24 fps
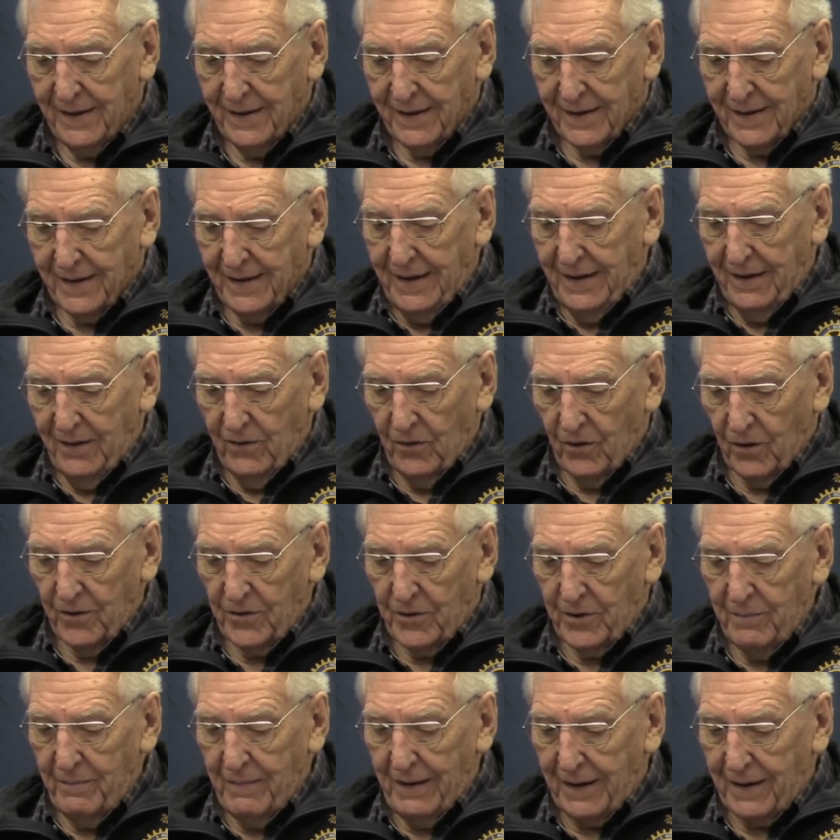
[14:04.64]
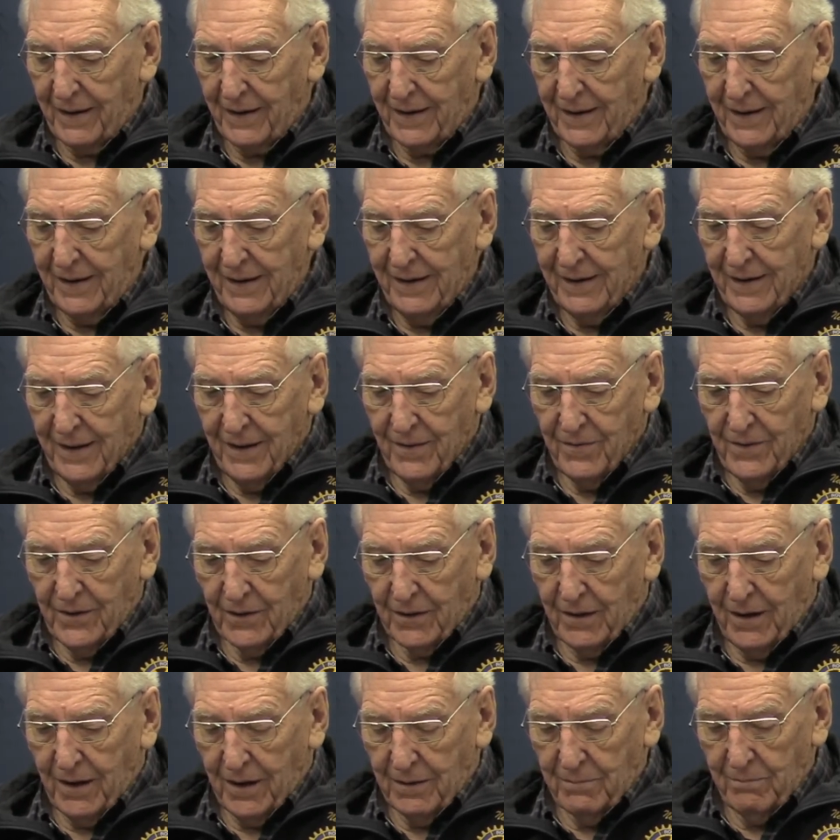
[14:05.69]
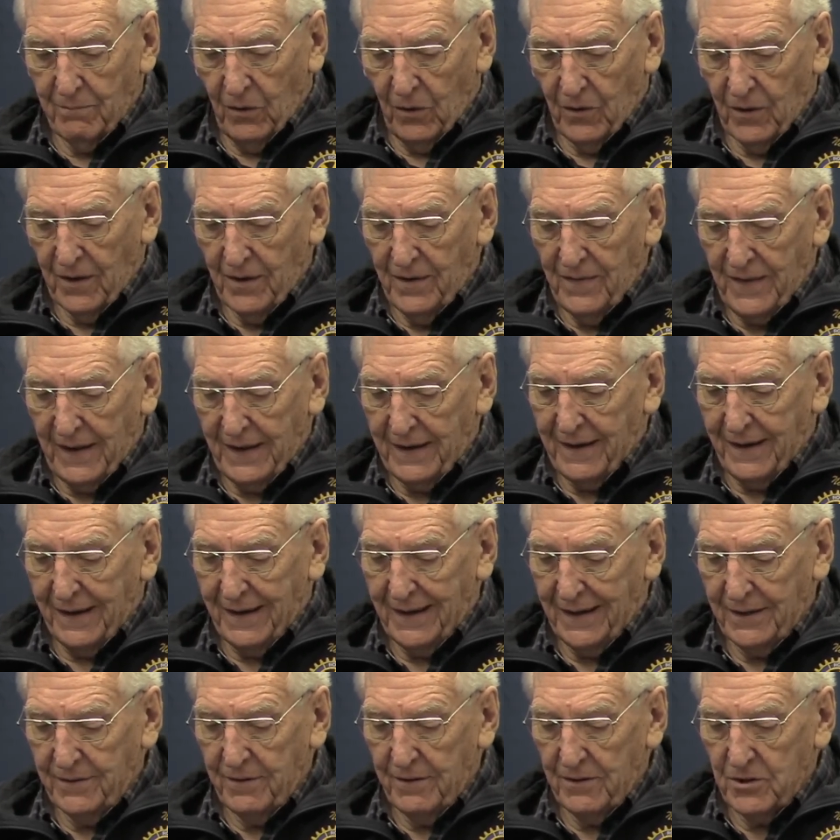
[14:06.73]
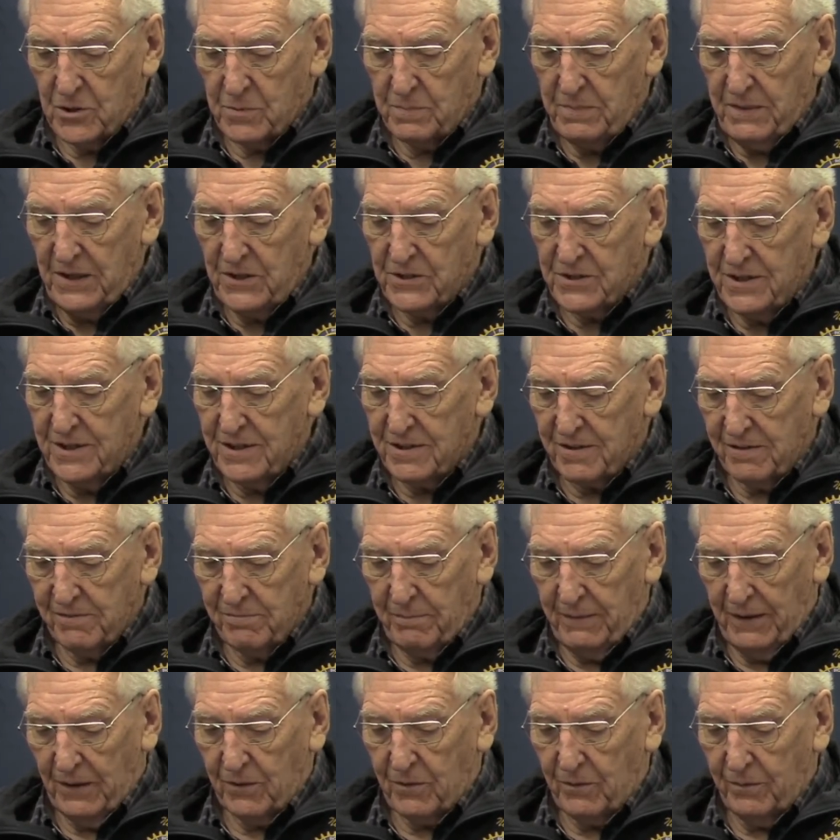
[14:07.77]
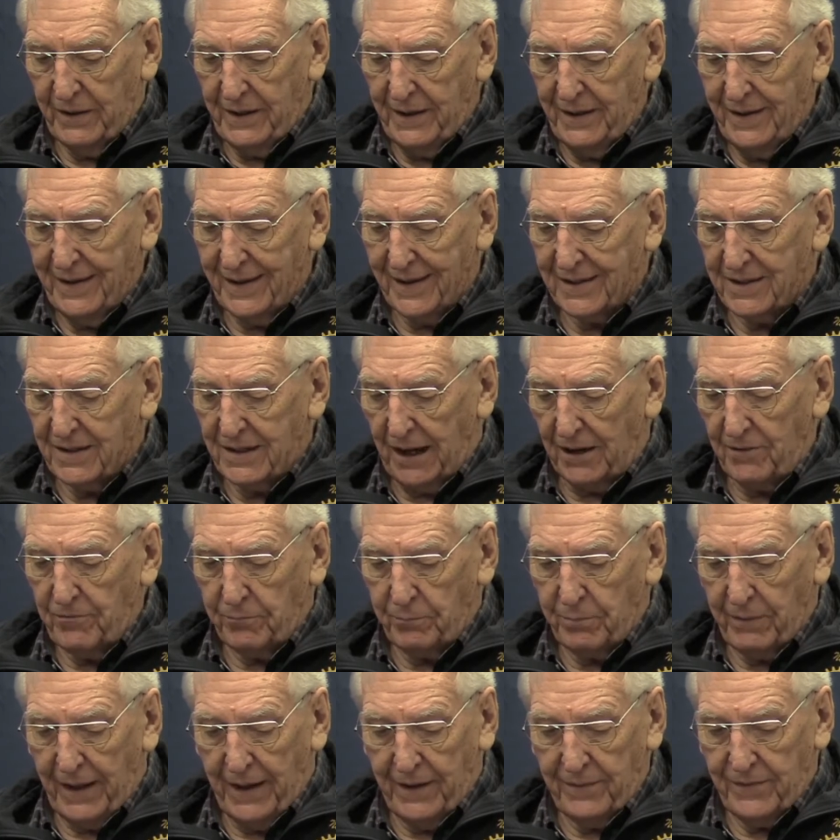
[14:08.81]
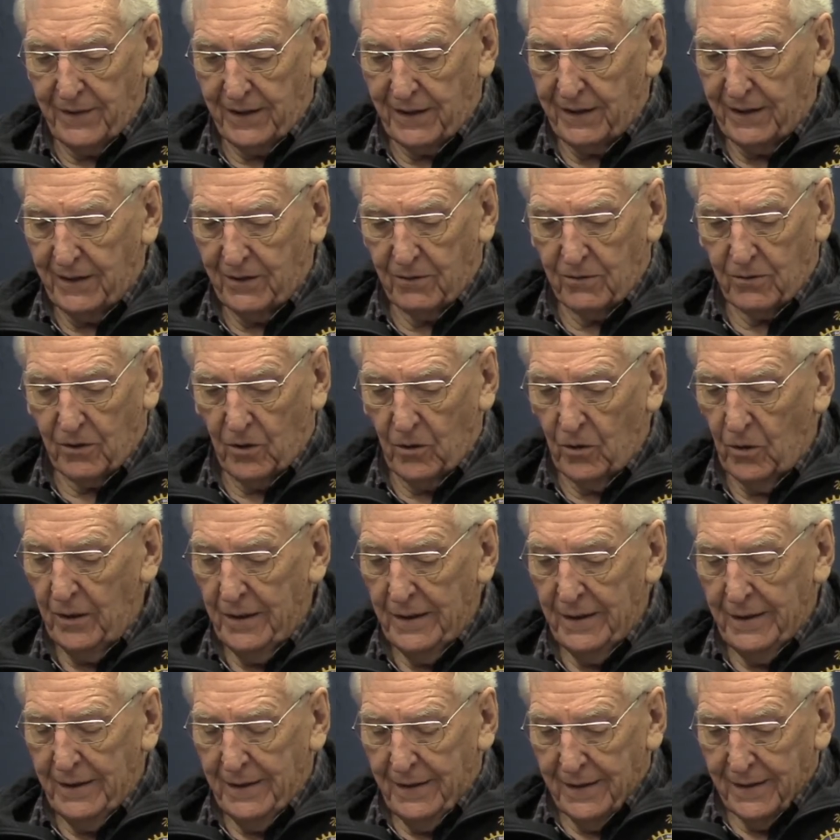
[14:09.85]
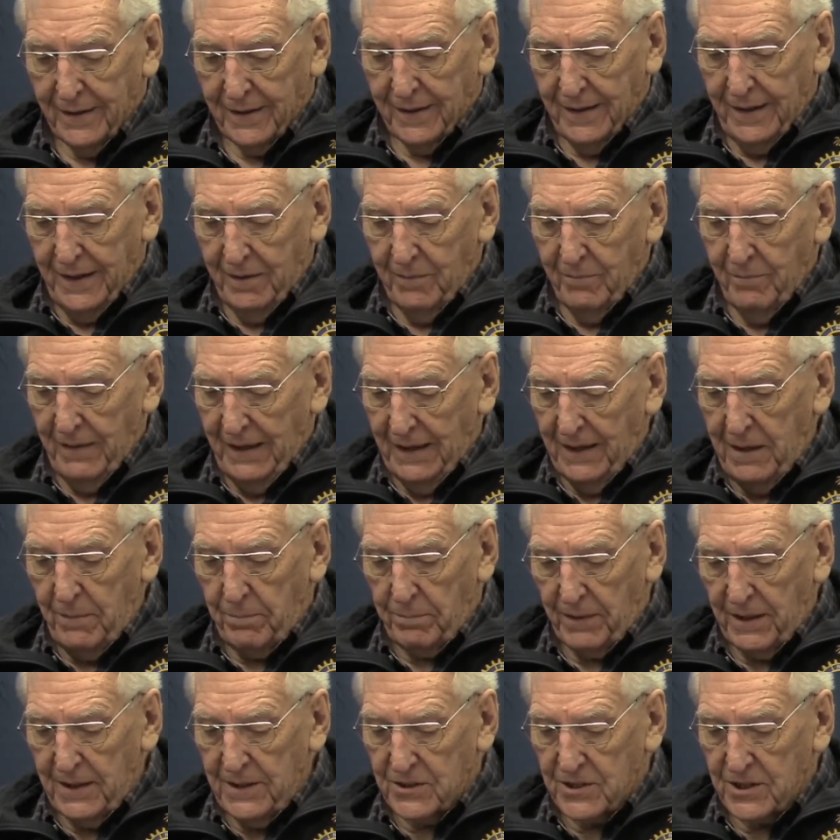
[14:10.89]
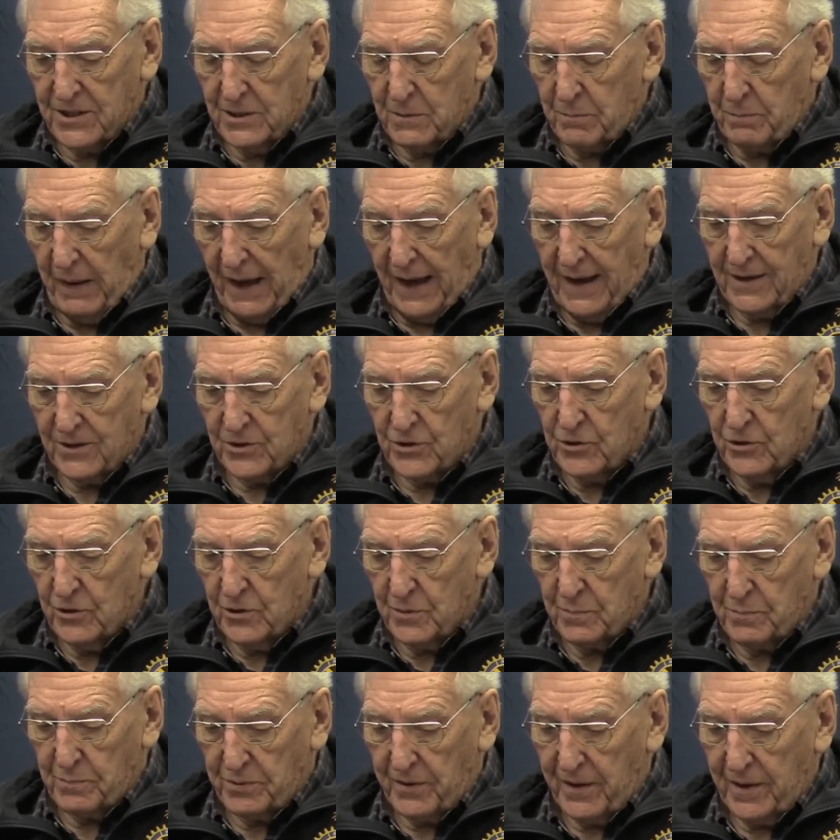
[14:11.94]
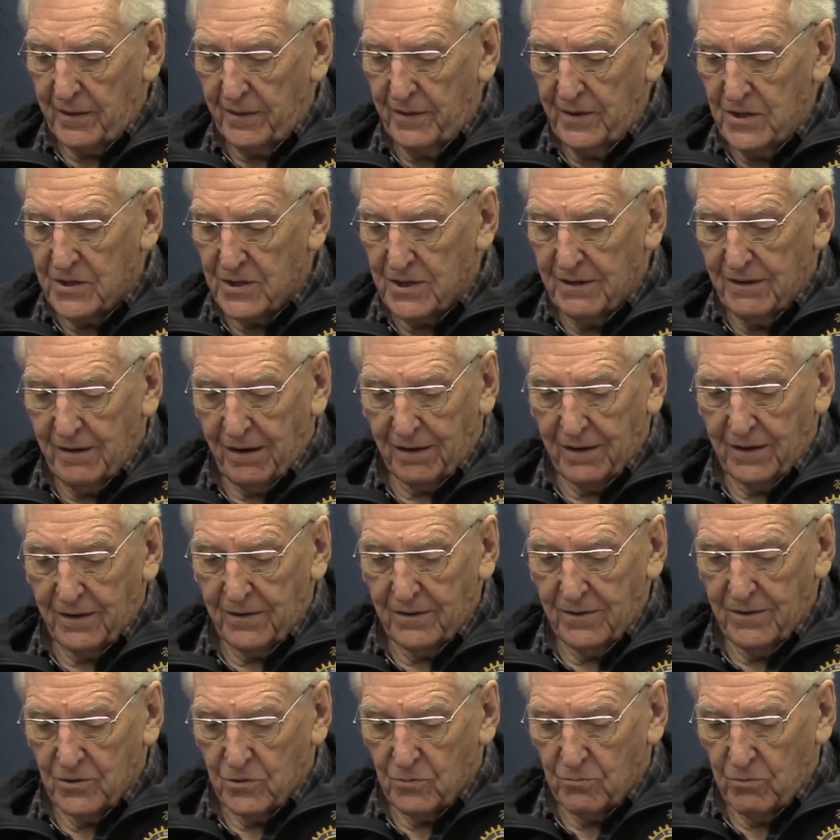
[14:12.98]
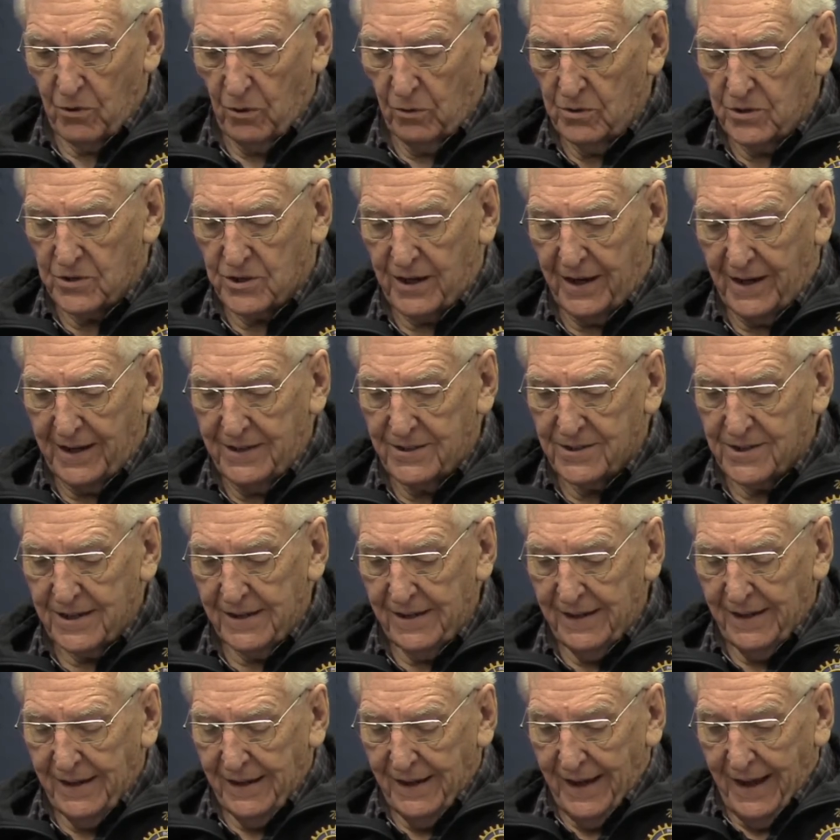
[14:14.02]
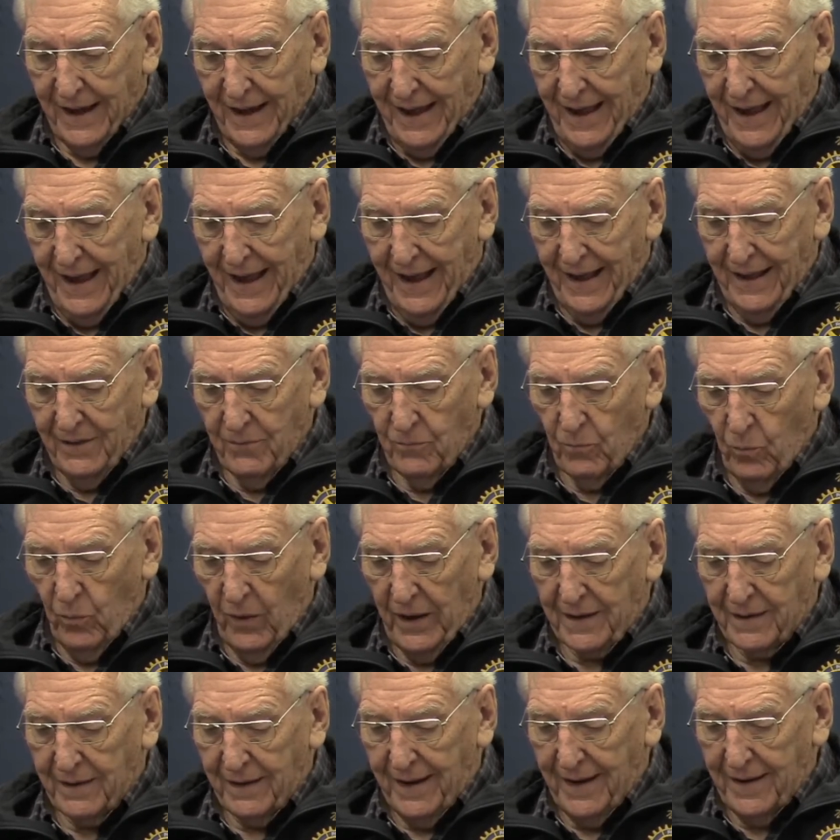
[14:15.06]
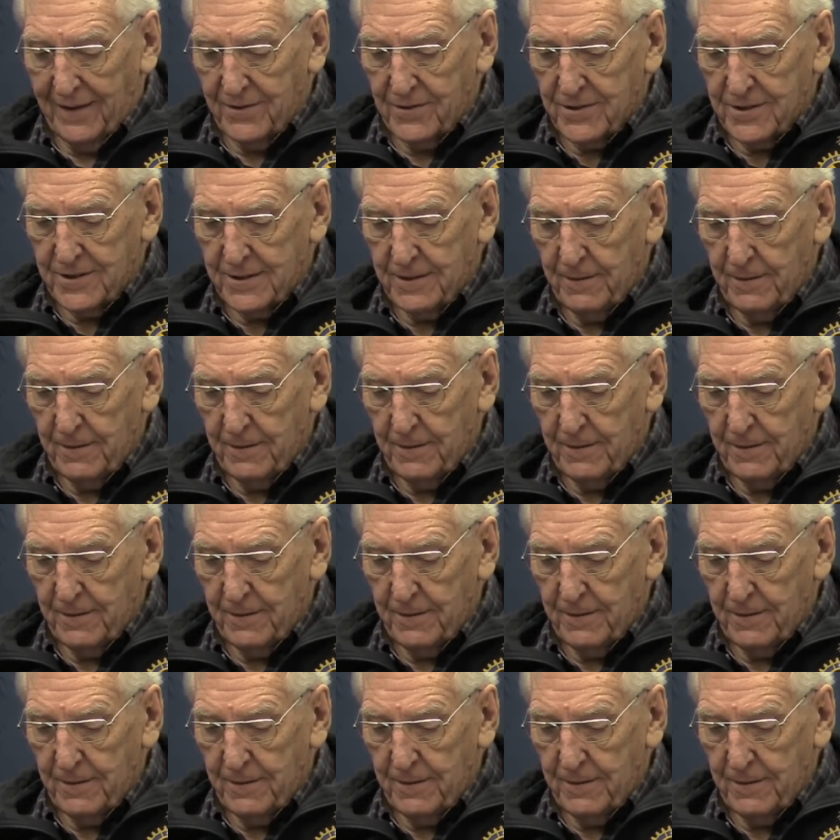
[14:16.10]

In North America, there are more than 100 species of milkweed, a tough plant that can grow in many places, pastures, prairies, gardens, roadsides, and wetlands.